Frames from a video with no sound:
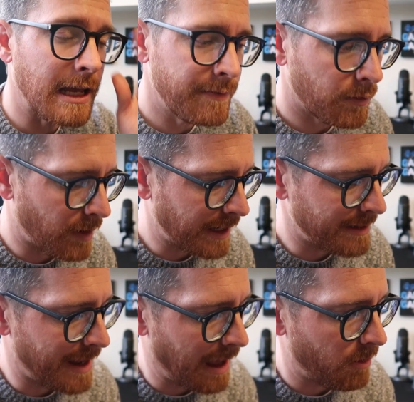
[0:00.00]
even right
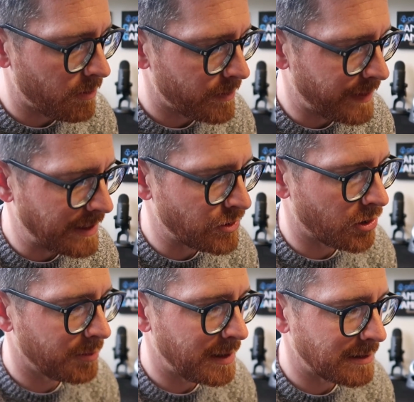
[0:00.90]
now, that
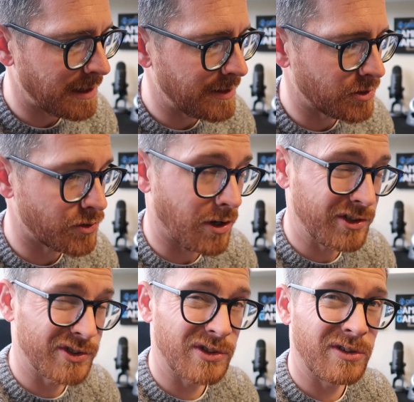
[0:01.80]
tournament and the
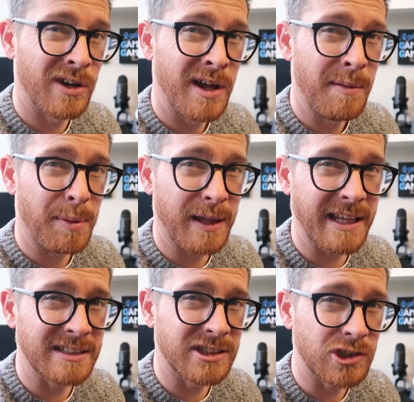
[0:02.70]
structure
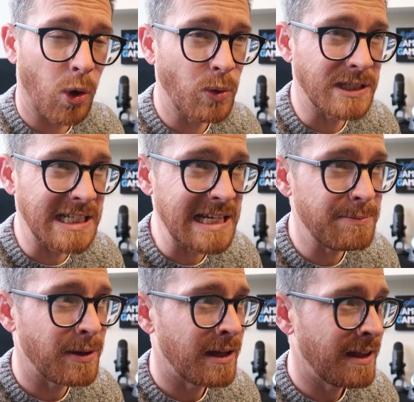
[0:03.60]
plays so
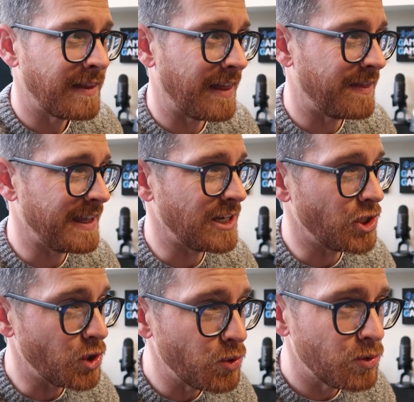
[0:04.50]
deep that the
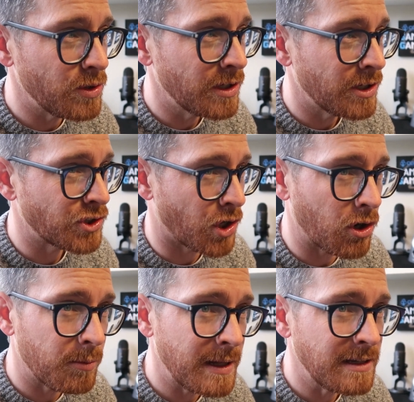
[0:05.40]
noon
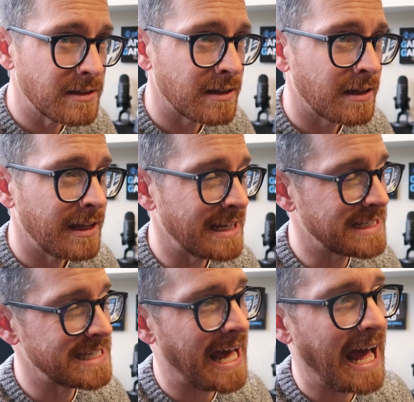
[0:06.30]
tournament
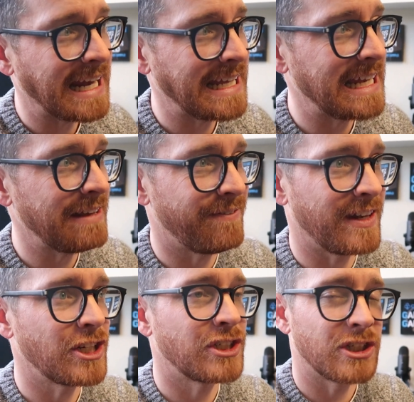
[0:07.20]
is not getting
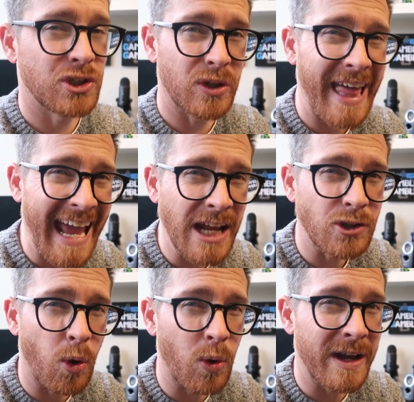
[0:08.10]
finished until
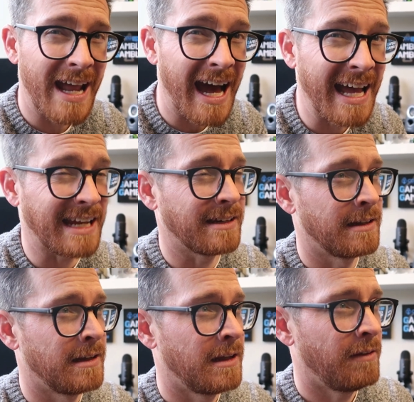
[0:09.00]
8 or 9.
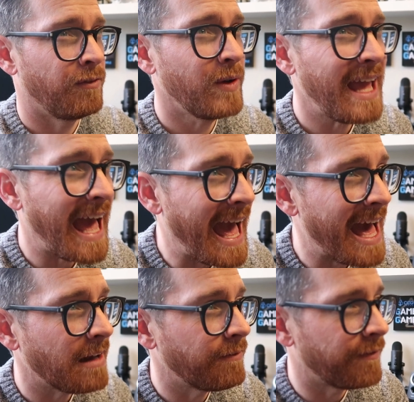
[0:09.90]
If we
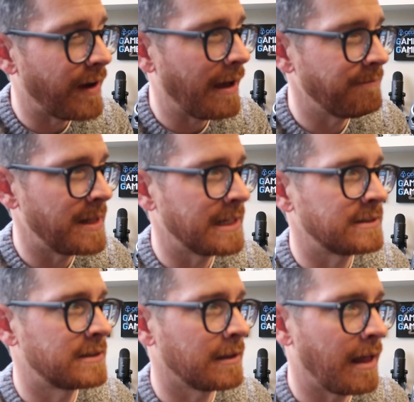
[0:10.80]
add 5
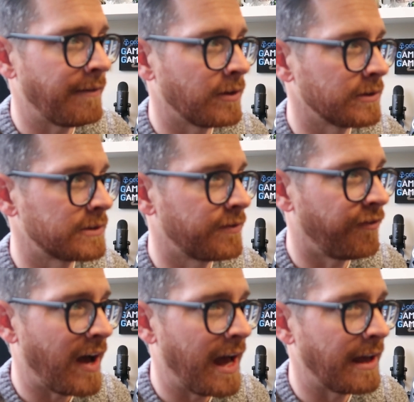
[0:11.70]
minutes to levels
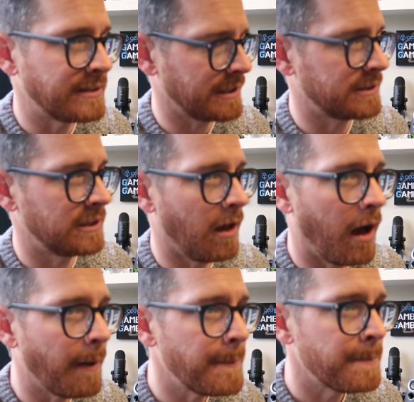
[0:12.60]
five, 6 and
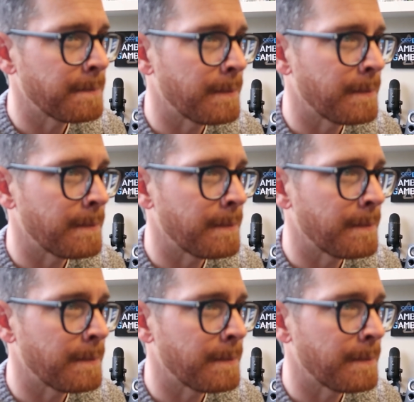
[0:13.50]
up,